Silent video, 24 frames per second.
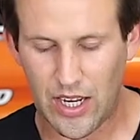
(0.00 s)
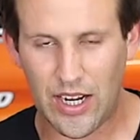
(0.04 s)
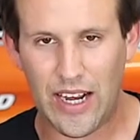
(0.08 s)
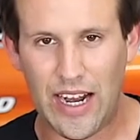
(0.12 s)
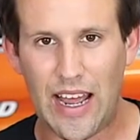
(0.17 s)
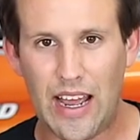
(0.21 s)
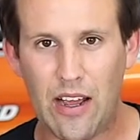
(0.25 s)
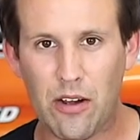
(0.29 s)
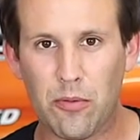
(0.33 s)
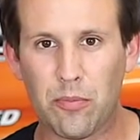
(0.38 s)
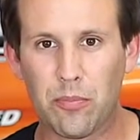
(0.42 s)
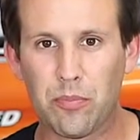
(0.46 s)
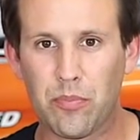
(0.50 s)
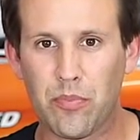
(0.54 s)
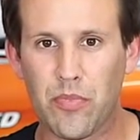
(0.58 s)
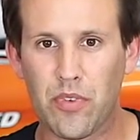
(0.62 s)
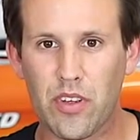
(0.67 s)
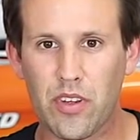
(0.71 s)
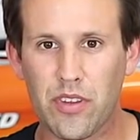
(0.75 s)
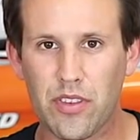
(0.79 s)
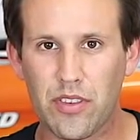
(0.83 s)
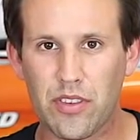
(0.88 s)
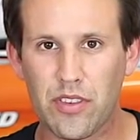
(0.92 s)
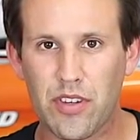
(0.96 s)
Now
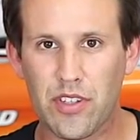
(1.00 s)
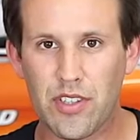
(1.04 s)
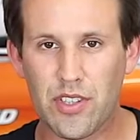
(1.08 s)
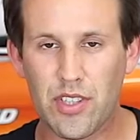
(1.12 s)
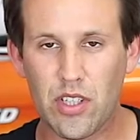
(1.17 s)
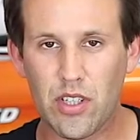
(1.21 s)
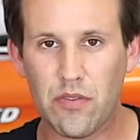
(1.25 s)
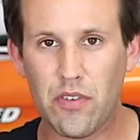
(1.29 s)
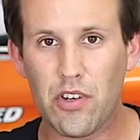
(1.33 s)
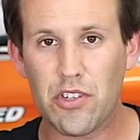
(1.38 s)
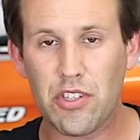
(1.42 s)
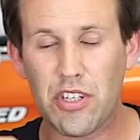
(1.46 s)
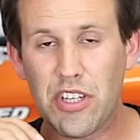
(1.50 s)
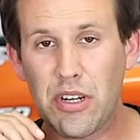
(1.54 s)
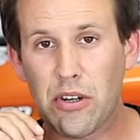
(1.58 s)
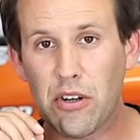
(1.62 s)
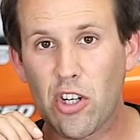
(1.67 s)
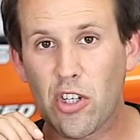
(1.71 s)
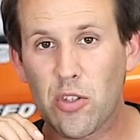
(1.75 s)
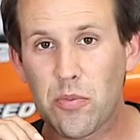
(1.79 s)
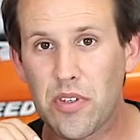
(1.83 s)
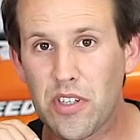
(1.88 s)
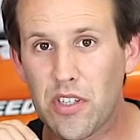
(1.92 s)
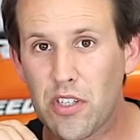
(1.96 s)
the servos that I'm
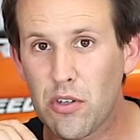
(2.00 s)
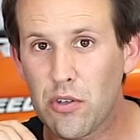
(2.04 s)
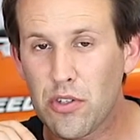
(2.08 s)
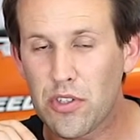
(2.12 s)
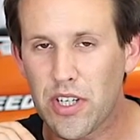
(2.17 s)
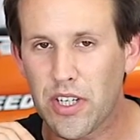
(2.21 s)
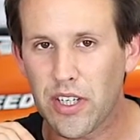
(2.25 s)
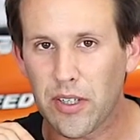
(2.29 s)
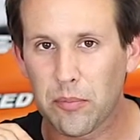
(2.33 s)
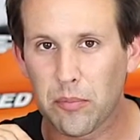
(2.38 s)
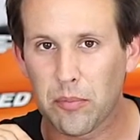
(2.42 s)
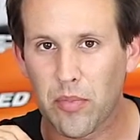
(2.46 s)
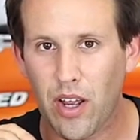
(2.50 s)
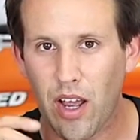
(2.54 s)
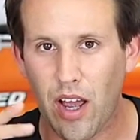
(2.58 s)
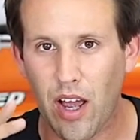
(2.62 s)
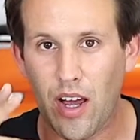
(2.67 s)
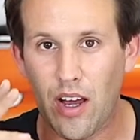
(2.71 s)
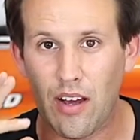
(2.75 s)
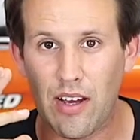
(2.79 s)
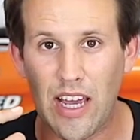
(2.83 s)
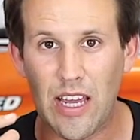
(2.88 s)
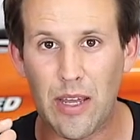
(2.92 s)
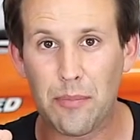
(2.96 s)
going to be using
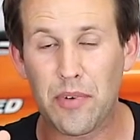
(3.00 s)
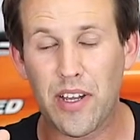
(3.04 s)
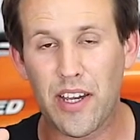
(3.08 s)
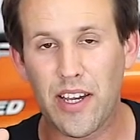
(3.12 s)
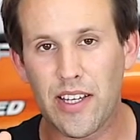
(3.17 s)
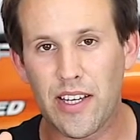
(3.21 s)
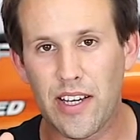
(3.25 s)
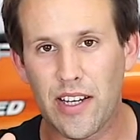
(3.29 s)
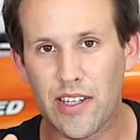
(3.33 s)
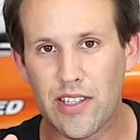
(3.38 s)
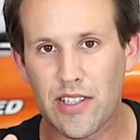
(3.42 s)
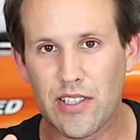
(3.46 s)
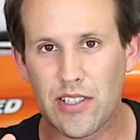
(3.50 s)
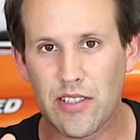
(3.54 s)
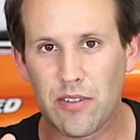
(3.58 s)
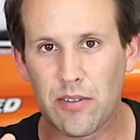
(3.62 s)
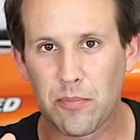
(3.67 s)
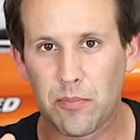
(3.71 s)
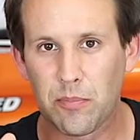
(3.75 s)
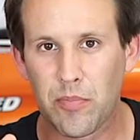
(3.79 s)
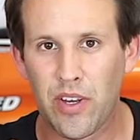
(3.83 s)
are MKS.